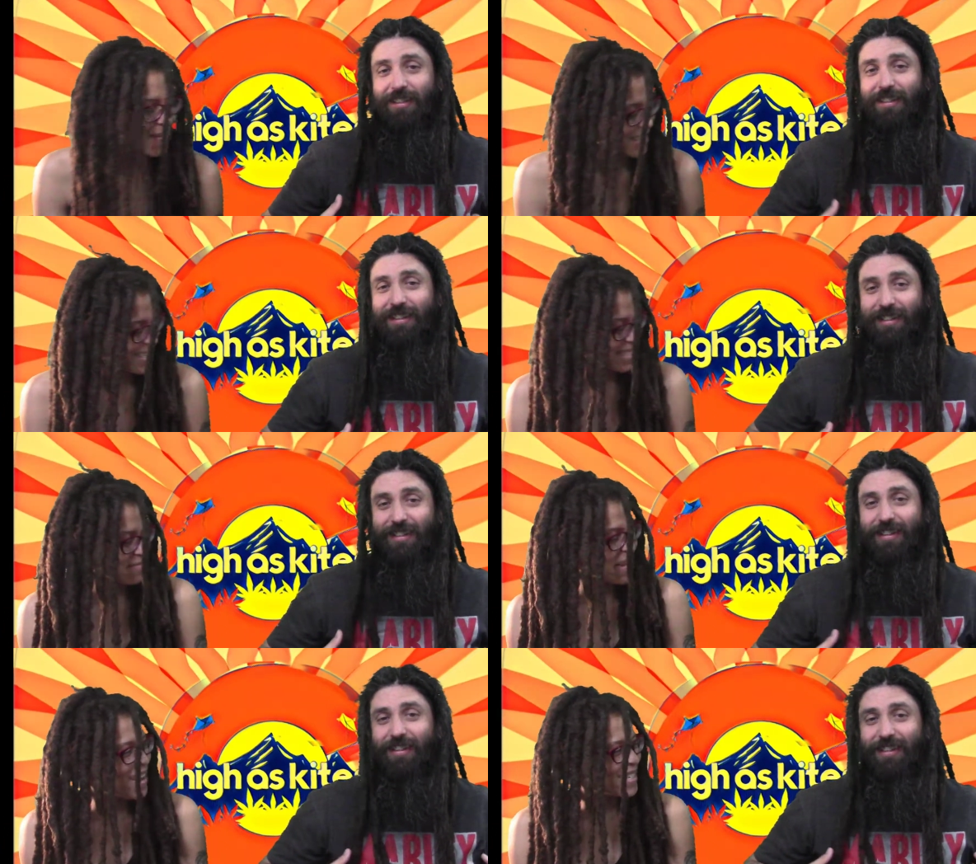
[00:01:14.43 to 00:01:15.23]
Speaker 1: it's too
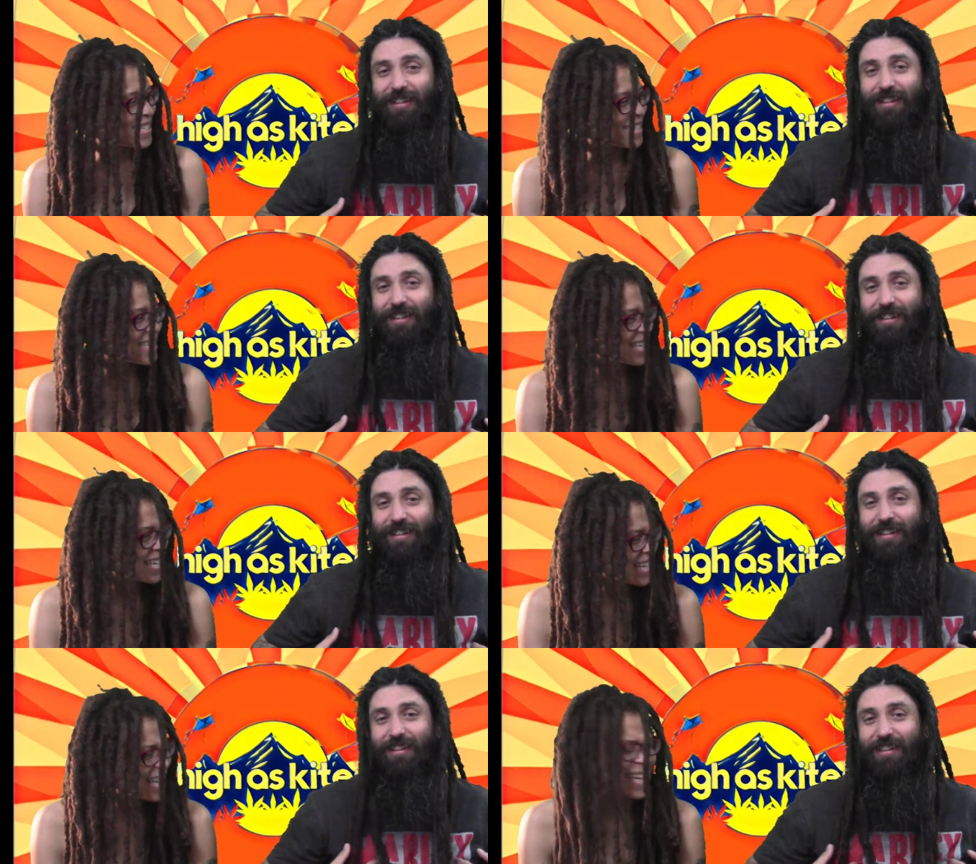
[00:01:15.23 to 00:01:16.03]
much.
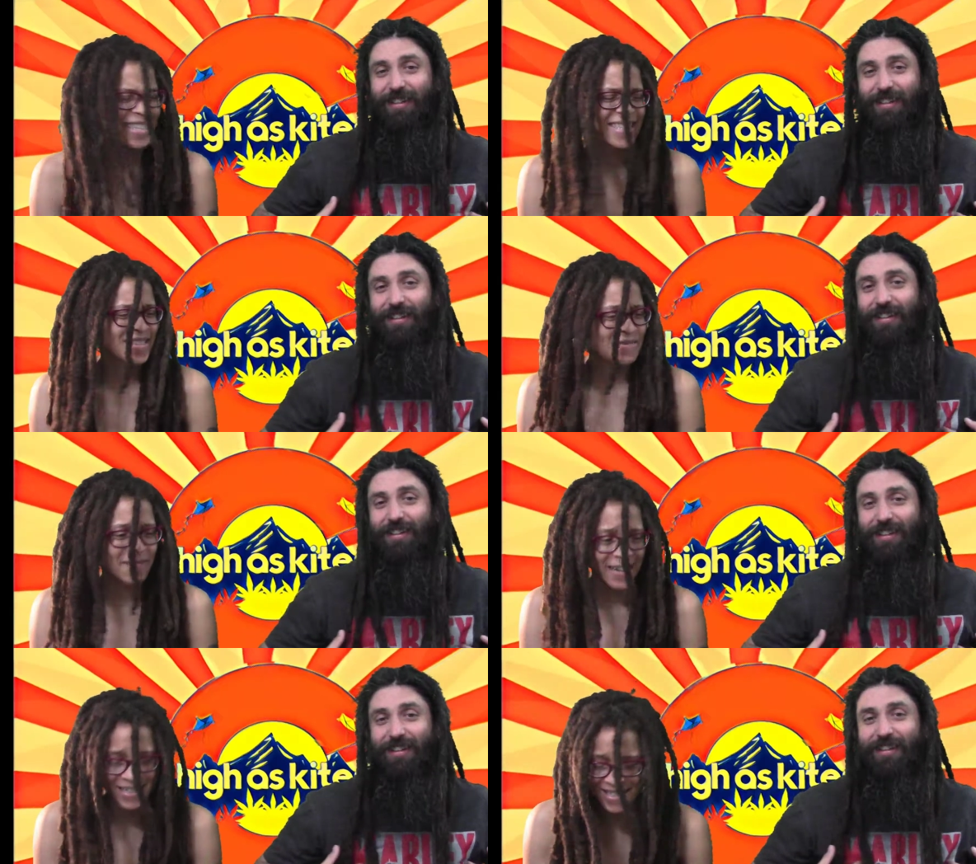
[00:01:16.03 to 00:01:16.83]
It's too
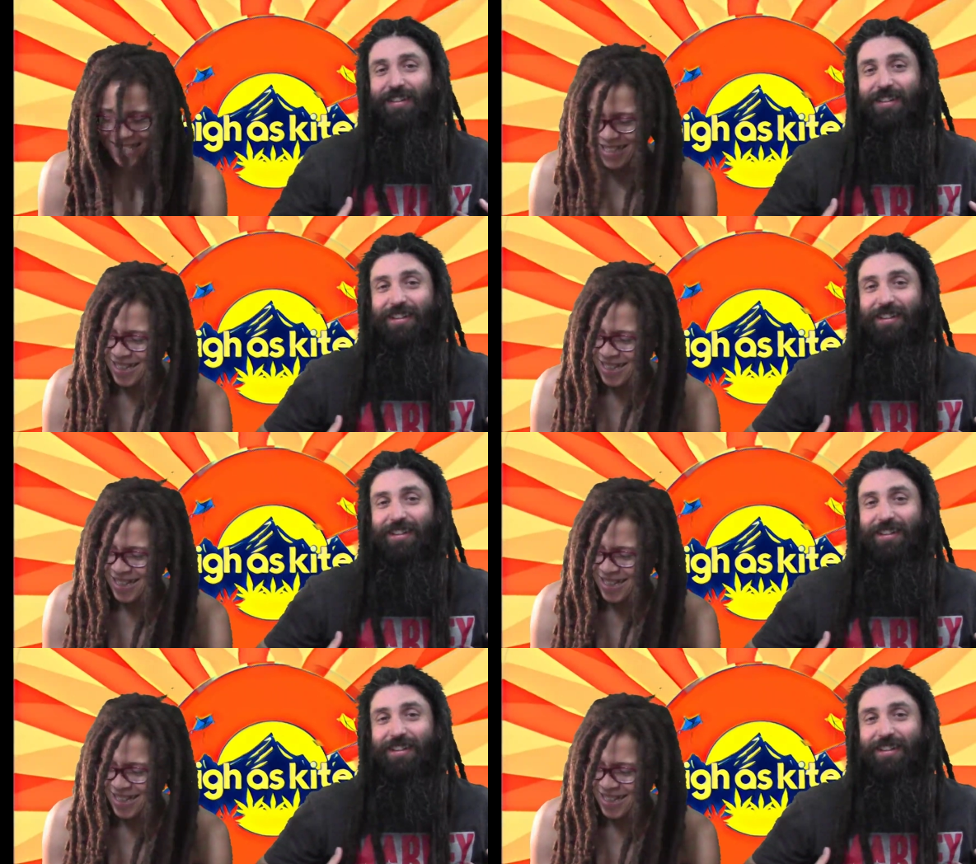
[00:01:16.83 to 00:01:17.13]
much.